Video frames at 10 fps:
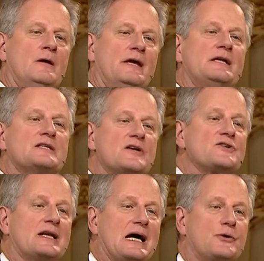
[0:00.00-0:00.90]
He does
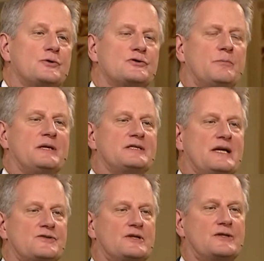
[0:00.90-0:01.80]
allow you to be
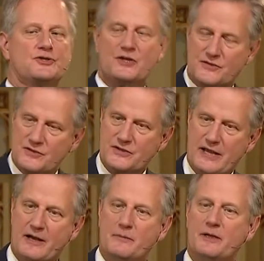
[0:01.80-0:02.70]
tested, just as
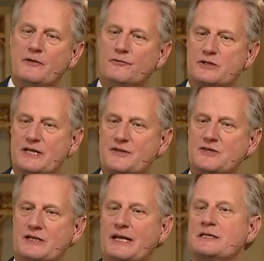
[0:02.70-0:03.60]
Adam and Eve were
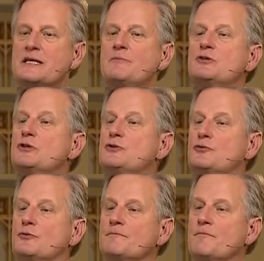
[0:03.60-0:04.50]
tested and tempted
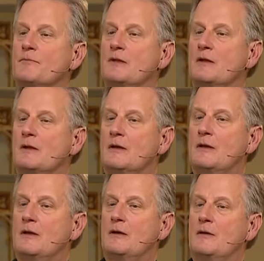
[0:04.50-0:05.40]
to,
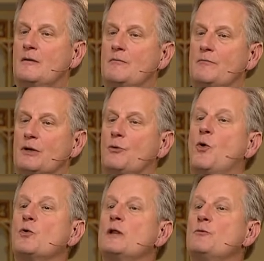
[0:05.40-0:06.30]
but
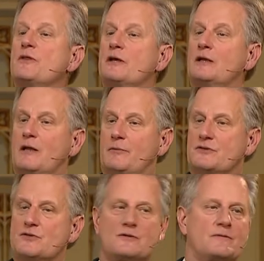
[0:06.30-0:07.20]
only within
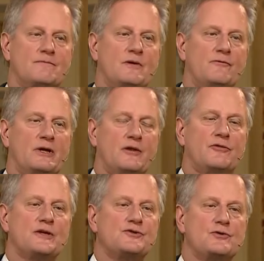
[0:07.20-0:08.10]
limits of what He
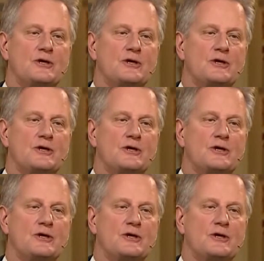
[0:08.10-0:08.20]
thinks you